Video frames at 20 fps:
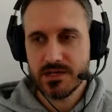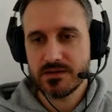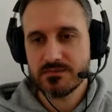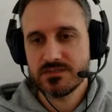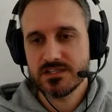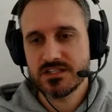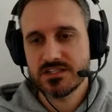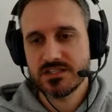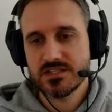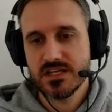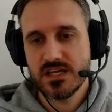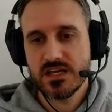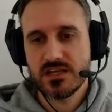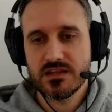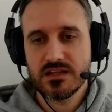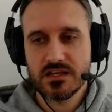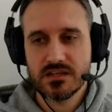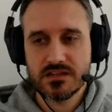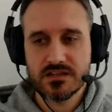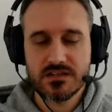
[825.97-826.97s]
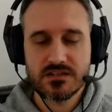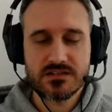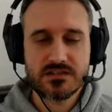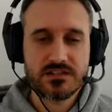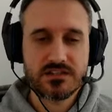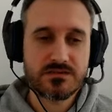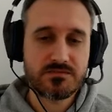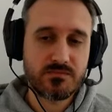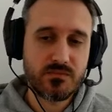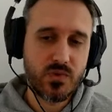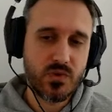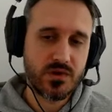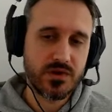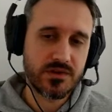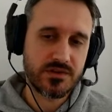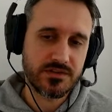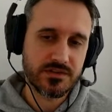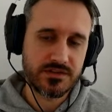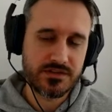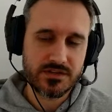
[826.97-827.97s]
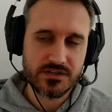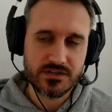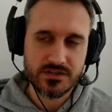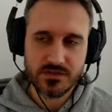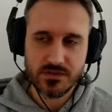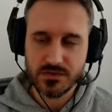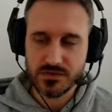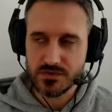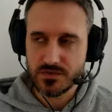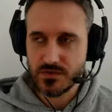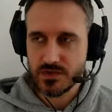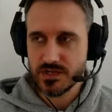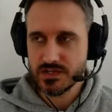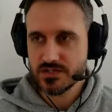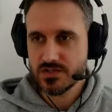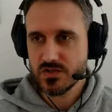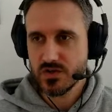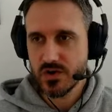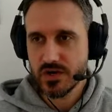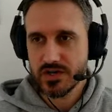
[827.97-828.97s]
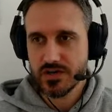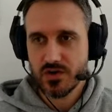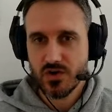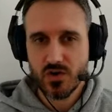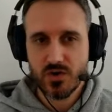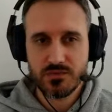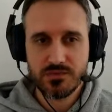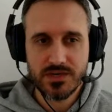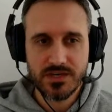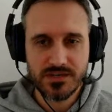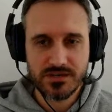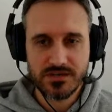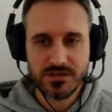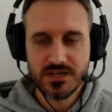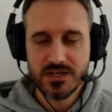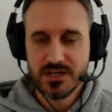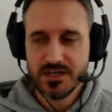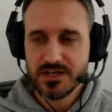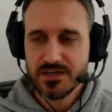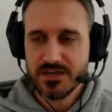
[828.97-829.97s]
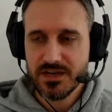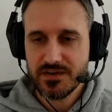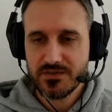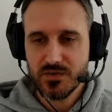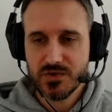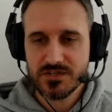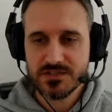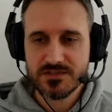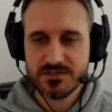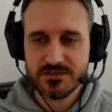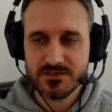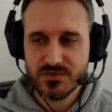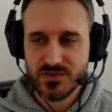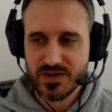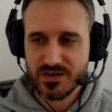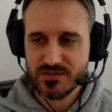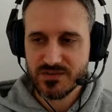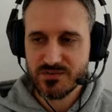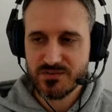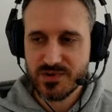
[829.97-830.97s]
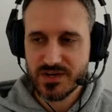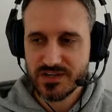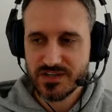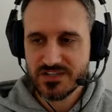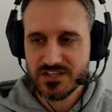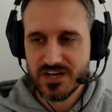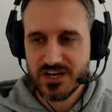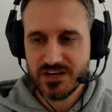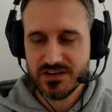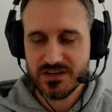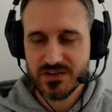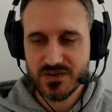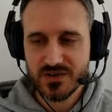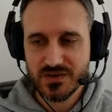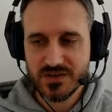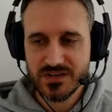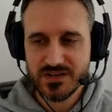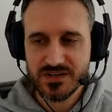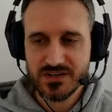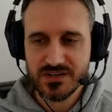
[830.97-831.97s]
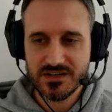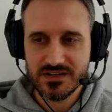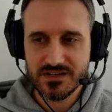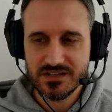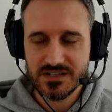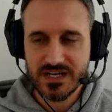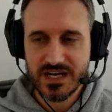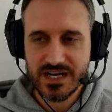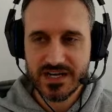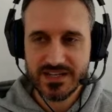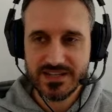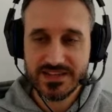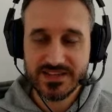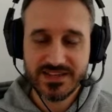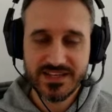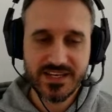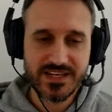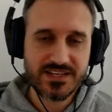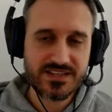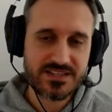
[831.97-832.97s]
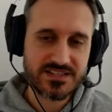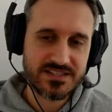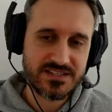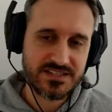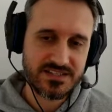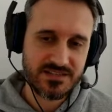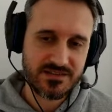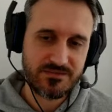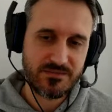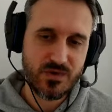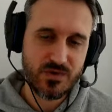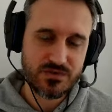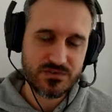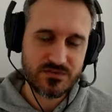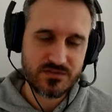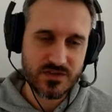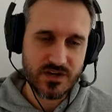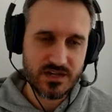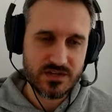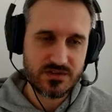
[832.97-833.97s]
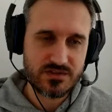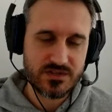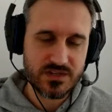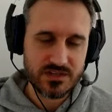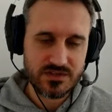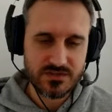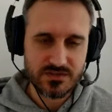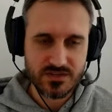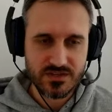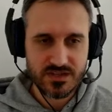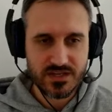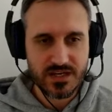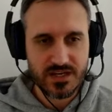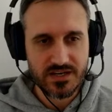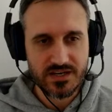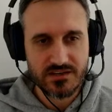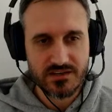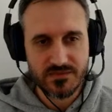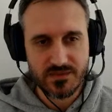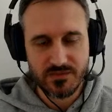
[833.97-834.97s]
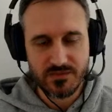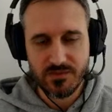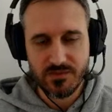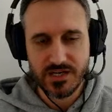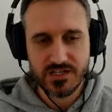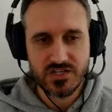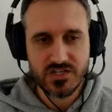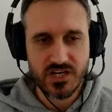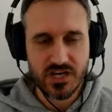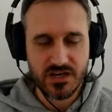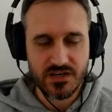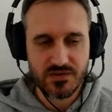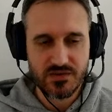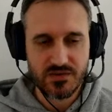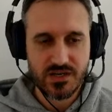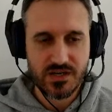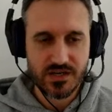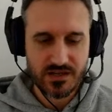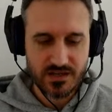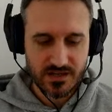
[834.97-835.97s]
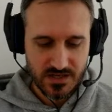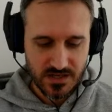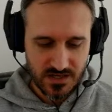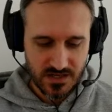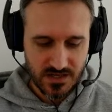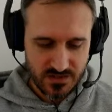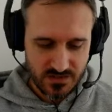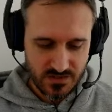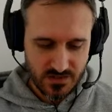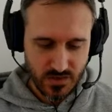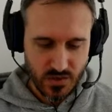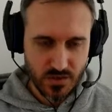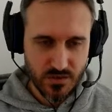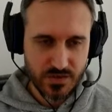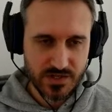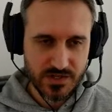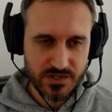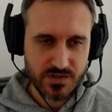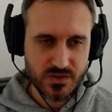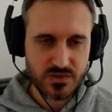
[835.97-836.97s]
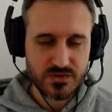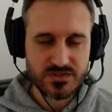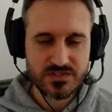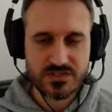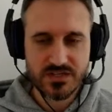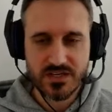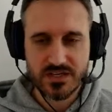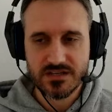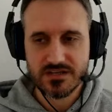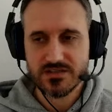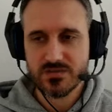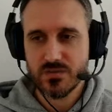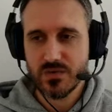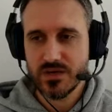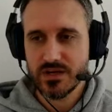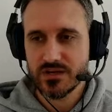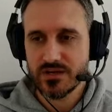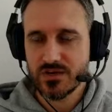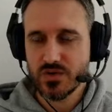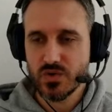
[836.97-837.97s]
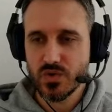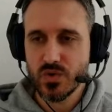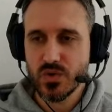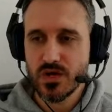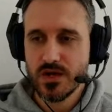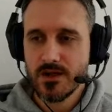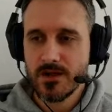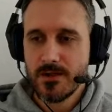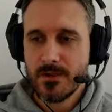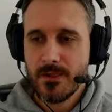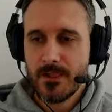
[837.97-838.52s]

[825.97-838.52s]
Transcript: but I'm just saying that there is more under the hood, right? So I hope that everyone subscribe to my channel. I think this is the most value that you're getting from my channel, like knowing those things when you